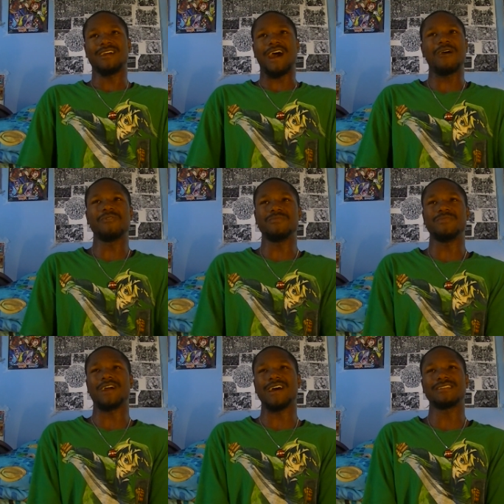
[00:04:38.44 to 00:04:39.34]
I would
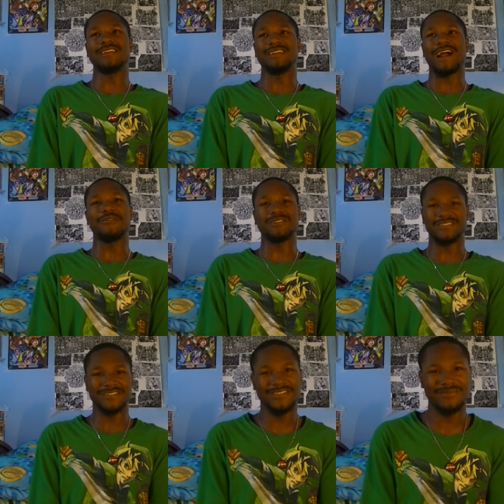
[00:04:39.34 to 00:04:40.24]
be, I think I would
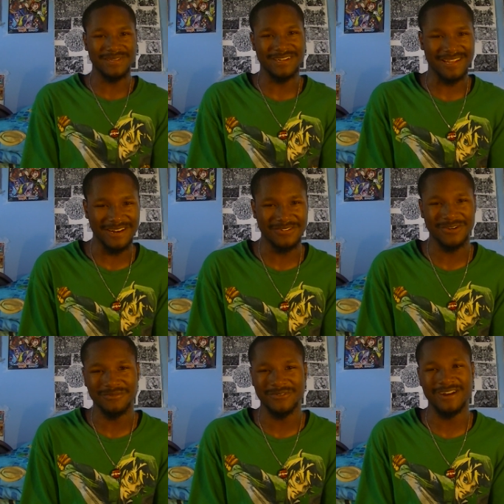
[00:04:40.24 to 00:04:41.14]
seriously be in a lot of
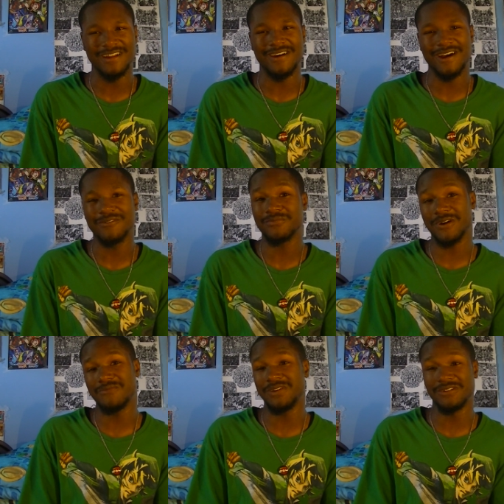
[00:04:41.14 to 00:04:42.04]
trouble right now. I would
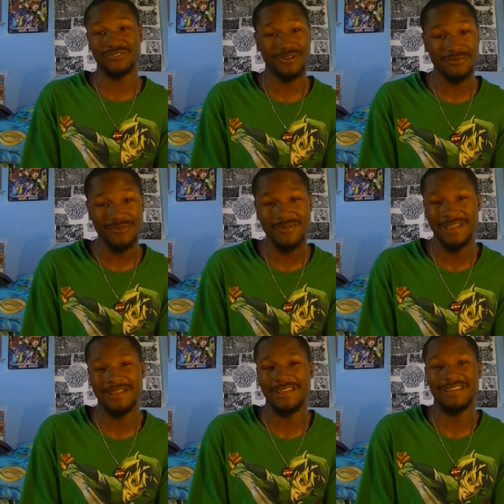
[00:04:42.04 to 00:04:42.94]
probably be in trouble.
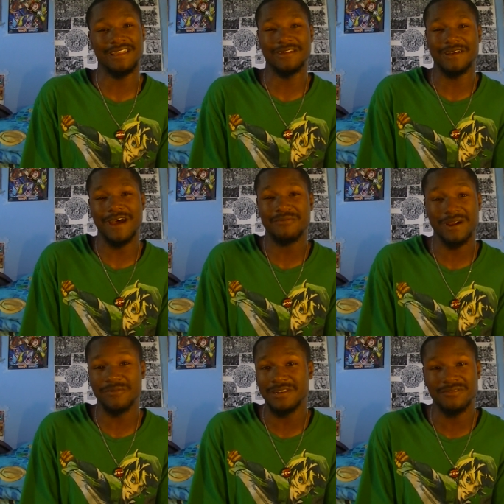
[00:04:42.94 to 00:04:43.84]
Hell, I
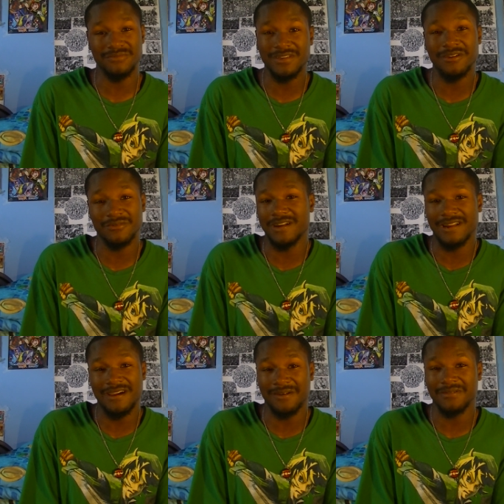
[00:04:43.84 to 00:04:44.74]
probably wouldn't even be here right
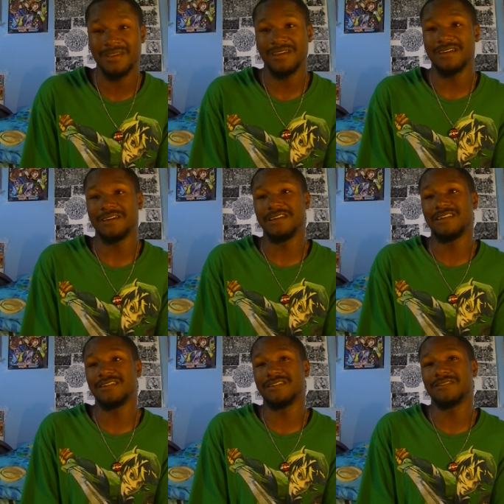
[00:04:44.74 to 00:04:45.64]
now.
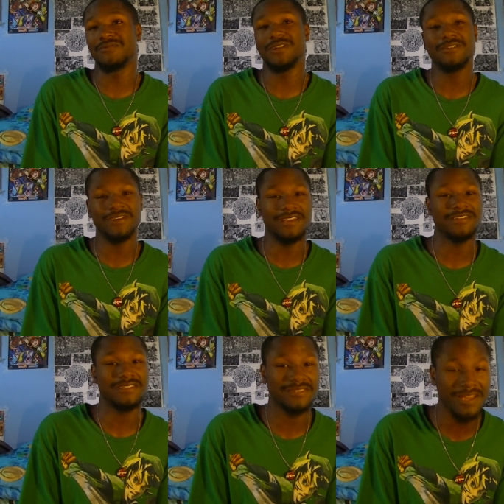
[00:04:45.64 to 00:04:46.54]
And uh, video games
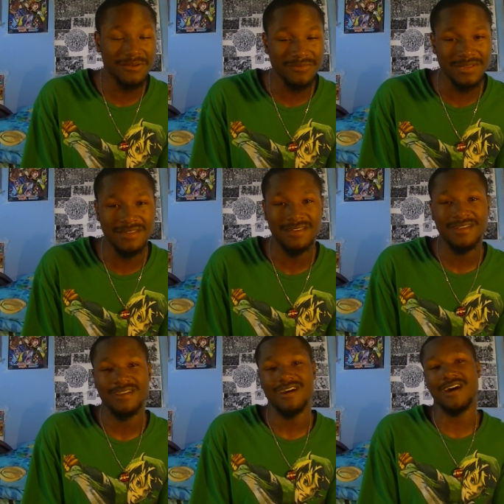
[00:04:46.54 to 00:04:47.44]
has kept me
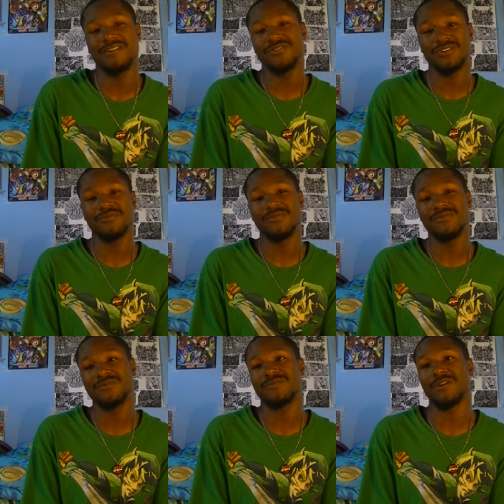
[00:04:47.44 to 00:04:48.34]
out of
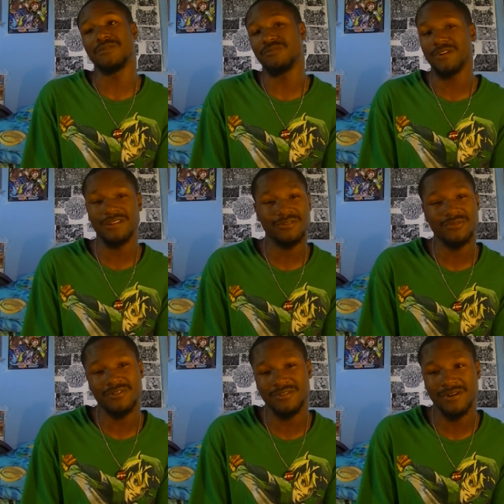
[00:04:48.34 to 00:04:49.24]
trouble, avoiding the
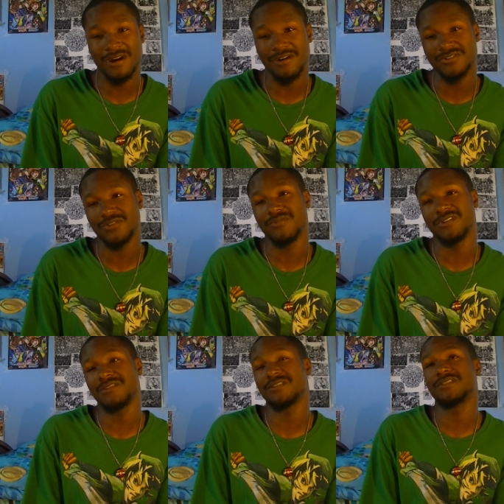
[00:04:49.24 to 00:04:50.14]
wrong crowds, going
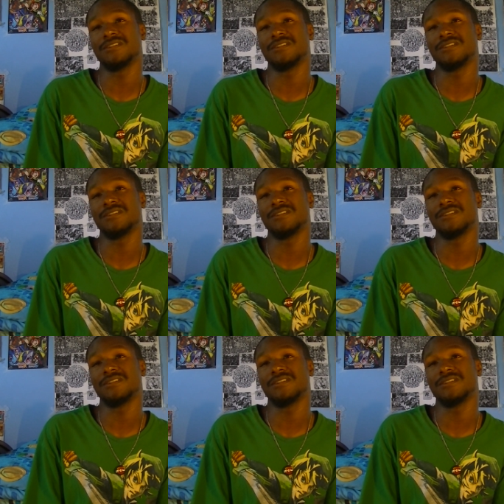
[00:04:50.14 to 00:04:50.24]
out.